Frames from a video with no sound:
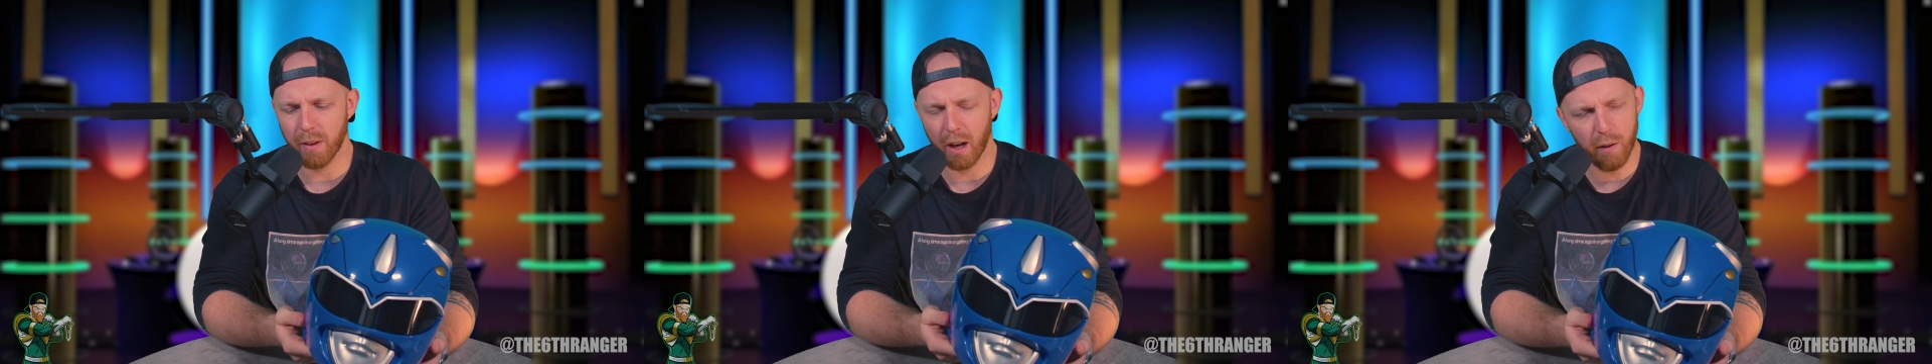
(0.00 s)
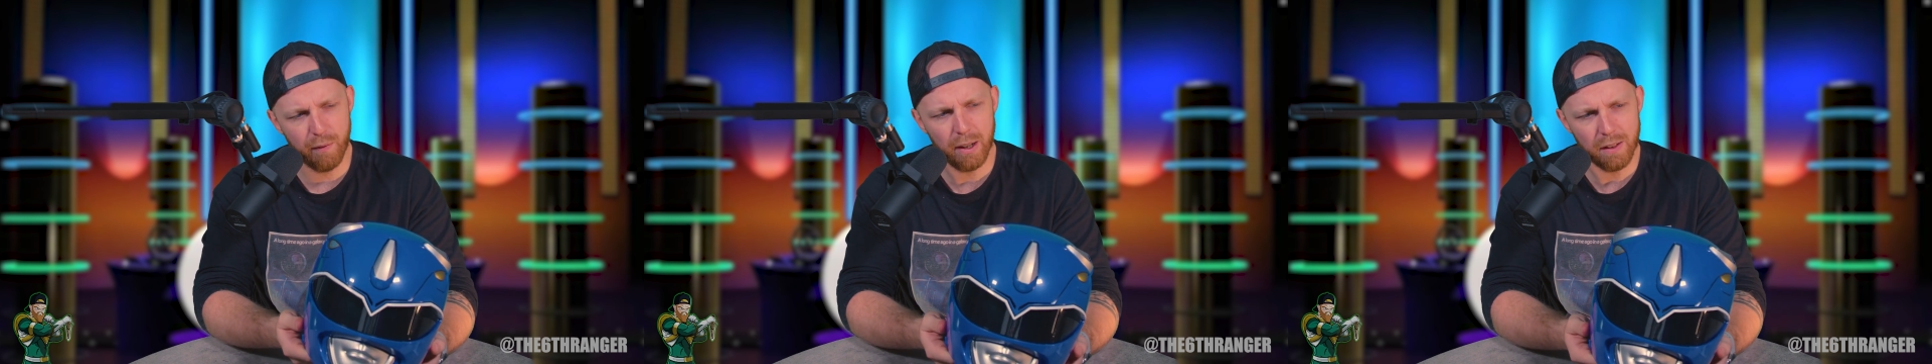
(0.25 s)

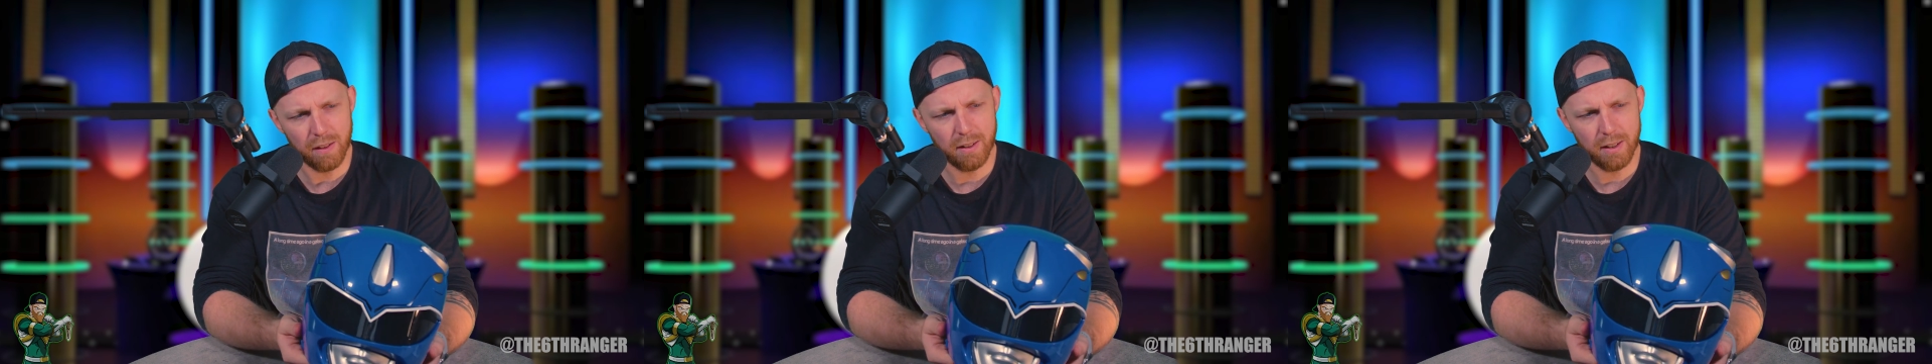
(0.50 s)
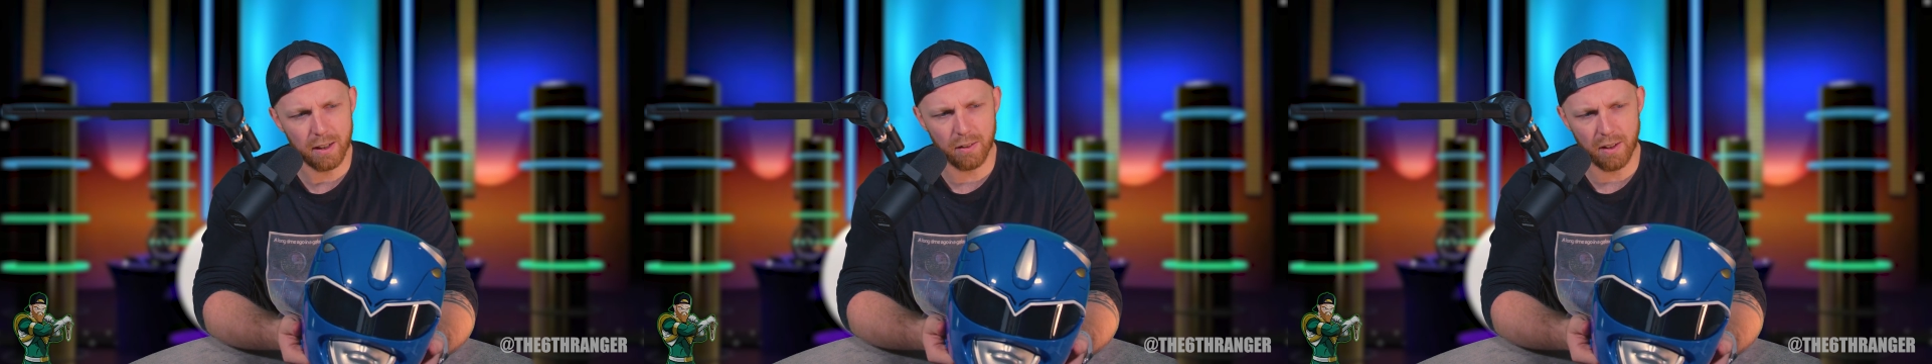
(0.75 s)
I feel like they
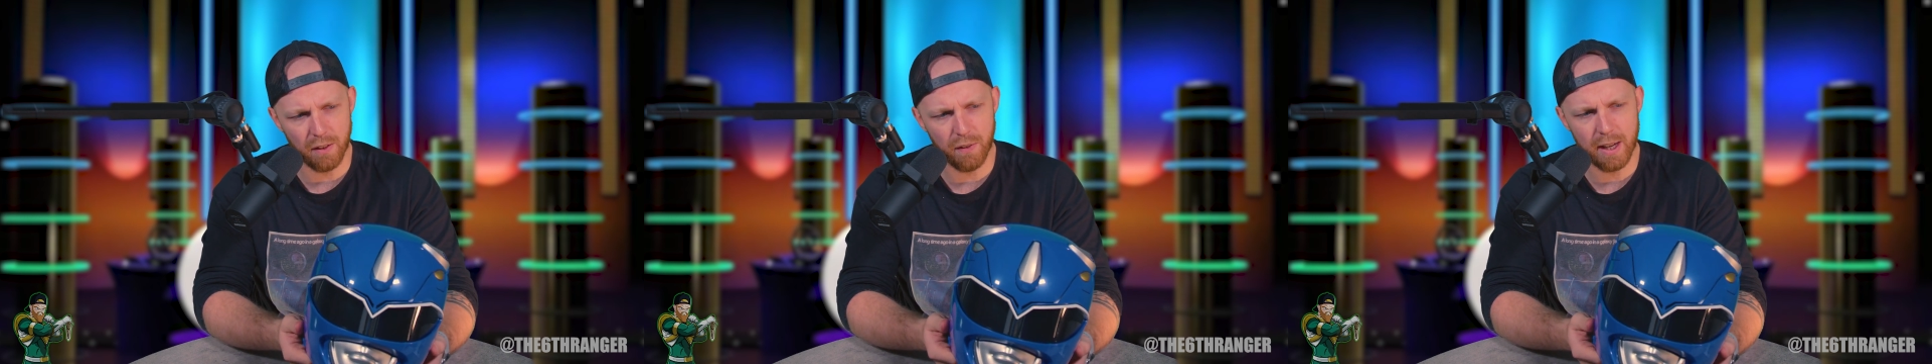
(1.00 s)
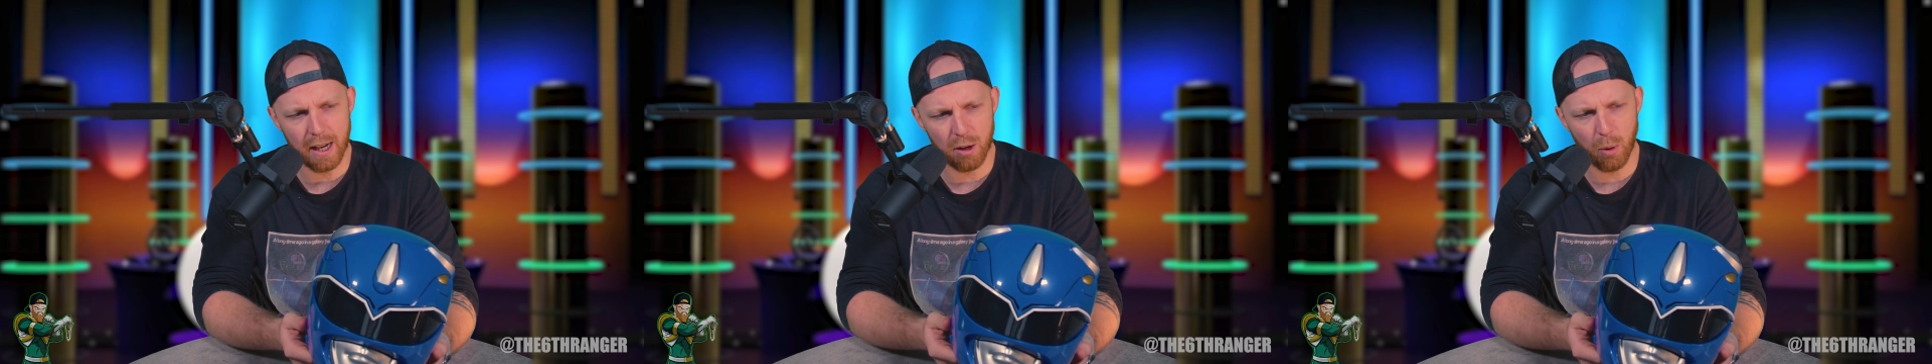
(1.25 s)
did, because they did
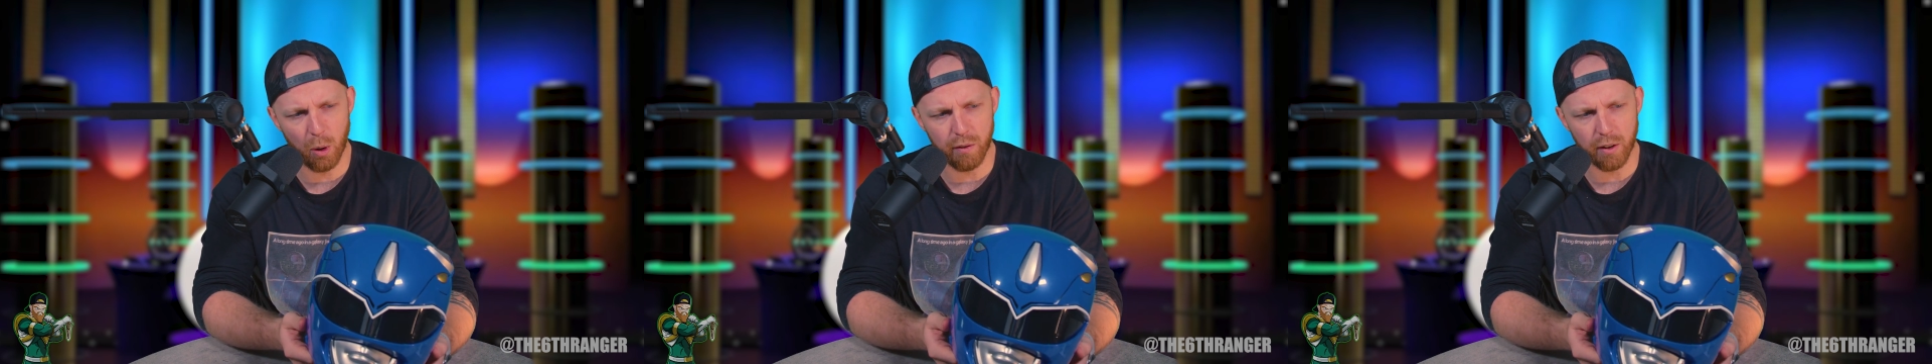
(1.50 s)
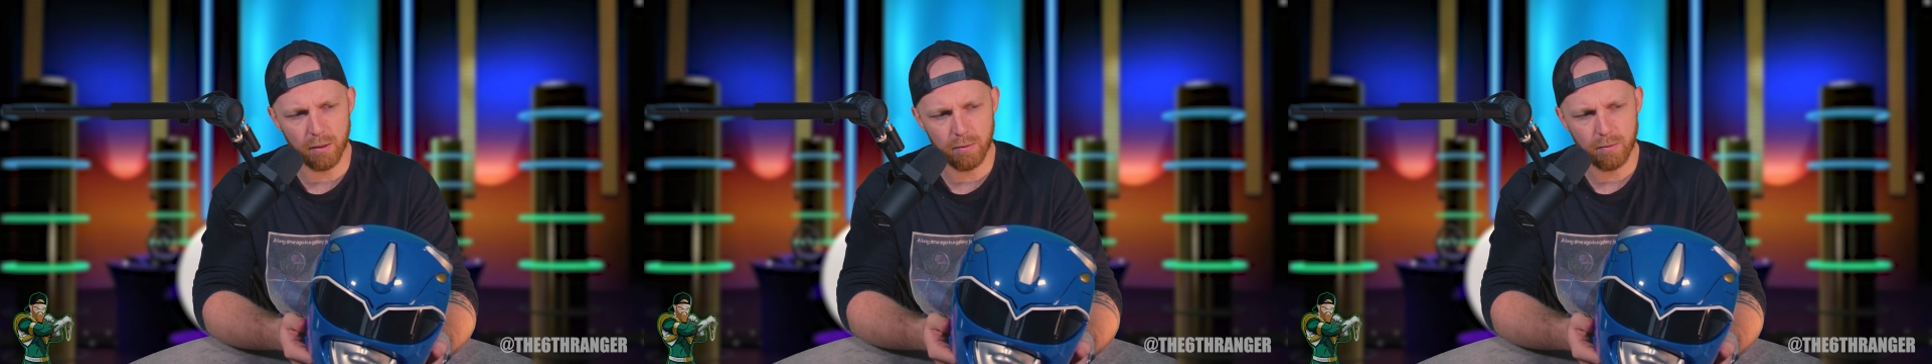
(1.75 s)
the Yellow Morpher.